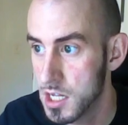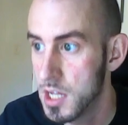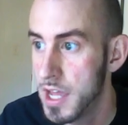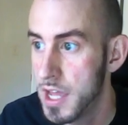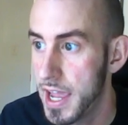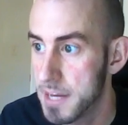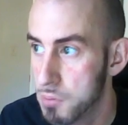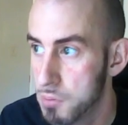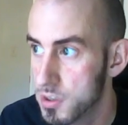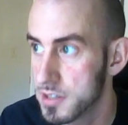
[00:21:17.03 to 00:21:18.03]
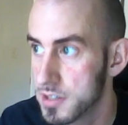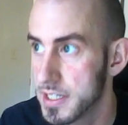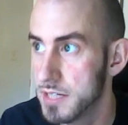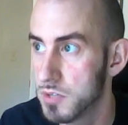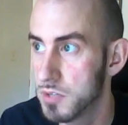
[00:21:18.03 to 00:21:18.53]
And
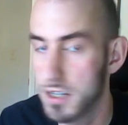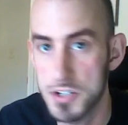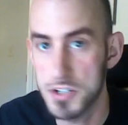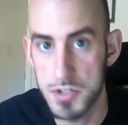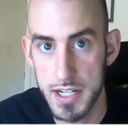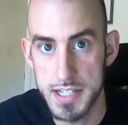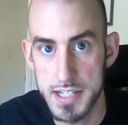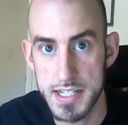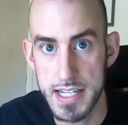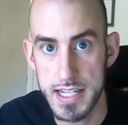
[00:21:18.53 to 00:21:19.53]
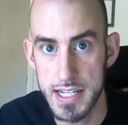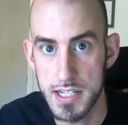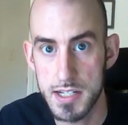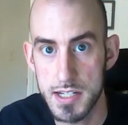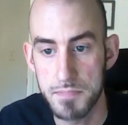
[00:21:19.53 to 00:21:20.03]
importantly, what it also does
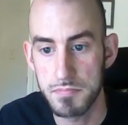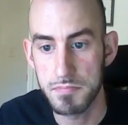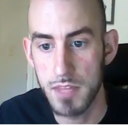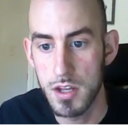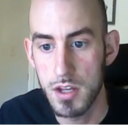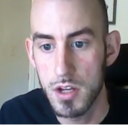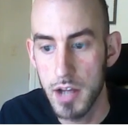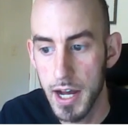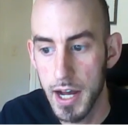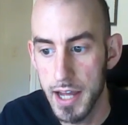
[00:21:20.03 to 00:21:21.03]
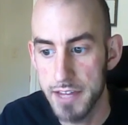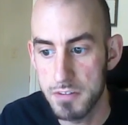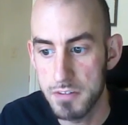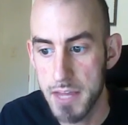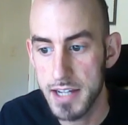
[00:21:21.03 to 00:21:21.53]
is if
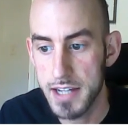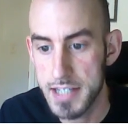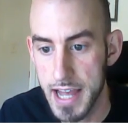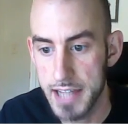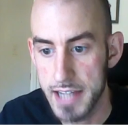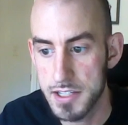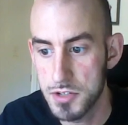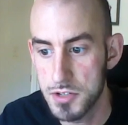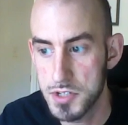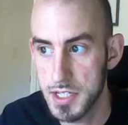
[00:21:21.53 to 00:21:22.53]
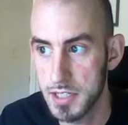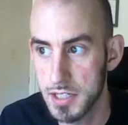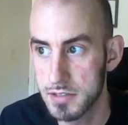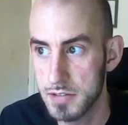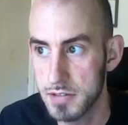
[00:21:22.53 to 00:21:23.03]
we make an attack using
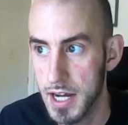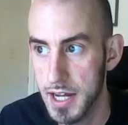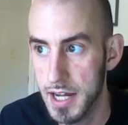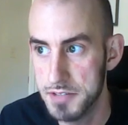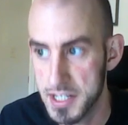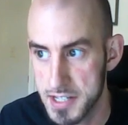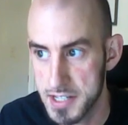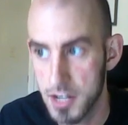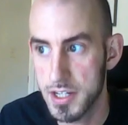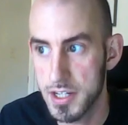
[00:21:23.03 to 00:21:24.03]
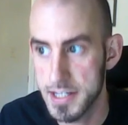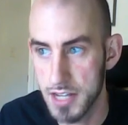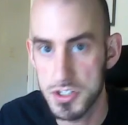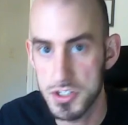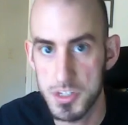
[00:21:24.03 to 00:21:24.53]
Dexterity,
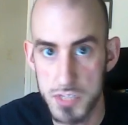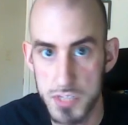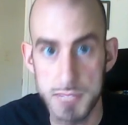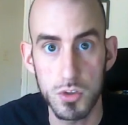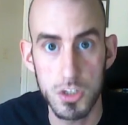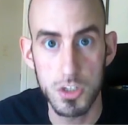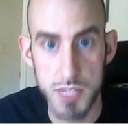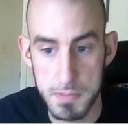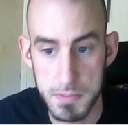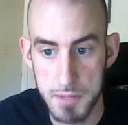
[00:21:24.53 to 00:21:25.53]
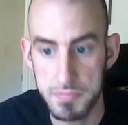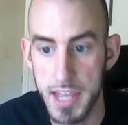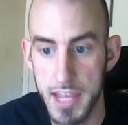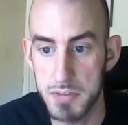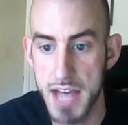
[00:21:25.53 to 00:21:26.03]
Intelligence, Wisdom, or Charisma,
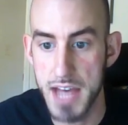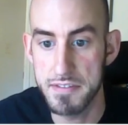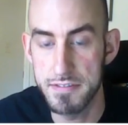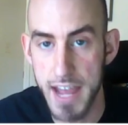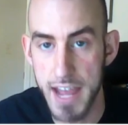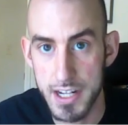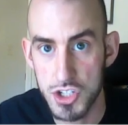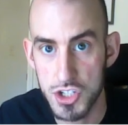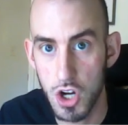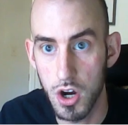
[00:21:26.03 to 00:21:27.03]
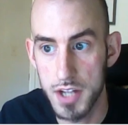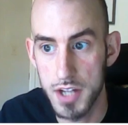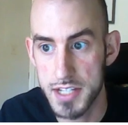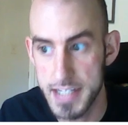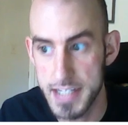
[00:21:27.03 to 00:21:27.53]
and we have advantage on
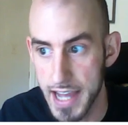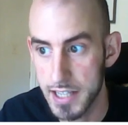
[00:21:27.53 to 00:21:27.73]
the attack,